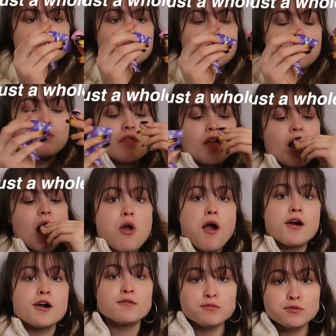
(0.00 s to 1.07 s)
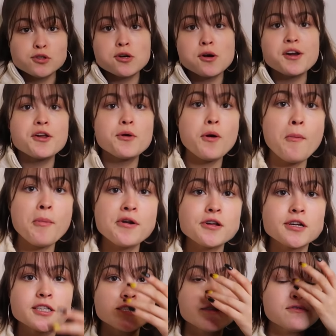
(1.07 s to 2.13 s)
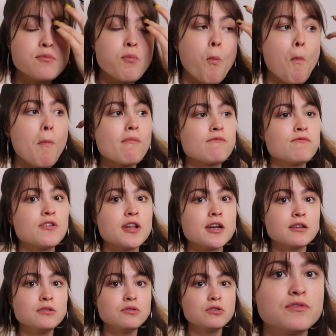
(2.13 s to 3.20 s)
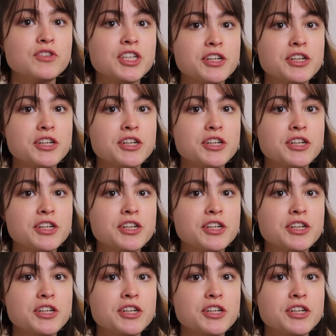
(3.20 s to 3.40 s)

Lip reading: just the whole thing. I have no idea what I'm gonna have for lunch, for